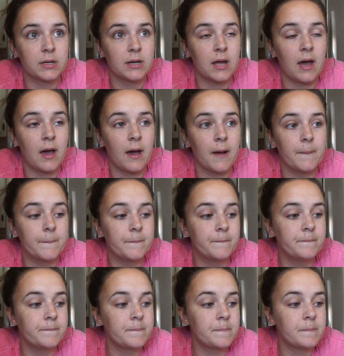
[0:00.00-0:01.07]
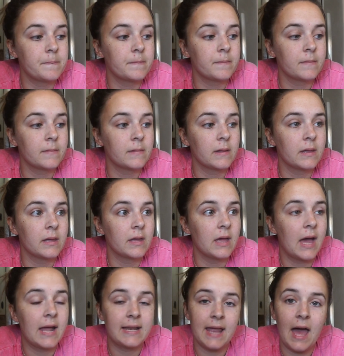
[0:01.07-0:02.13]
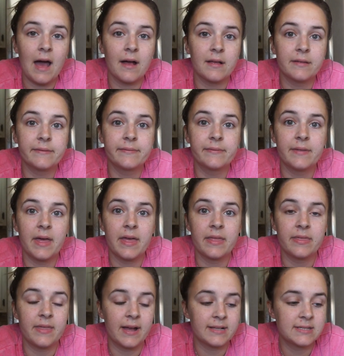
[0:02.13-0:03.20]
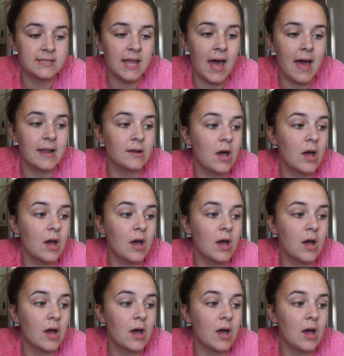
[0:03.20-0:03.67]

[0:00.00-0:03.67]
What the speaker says: And yeah, that's that.